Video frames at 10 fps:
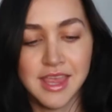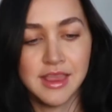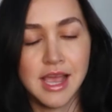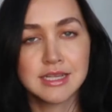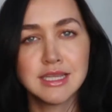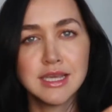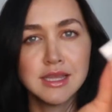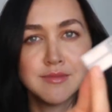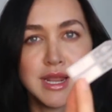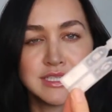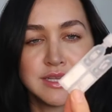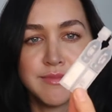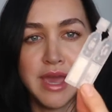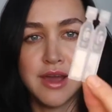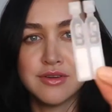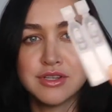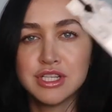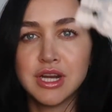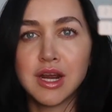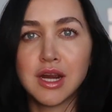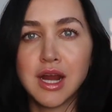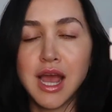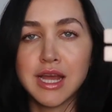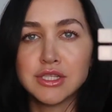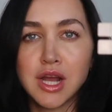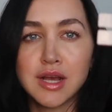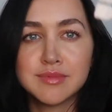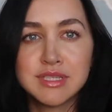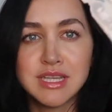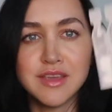then last thing in the medicine pouch are eye drops.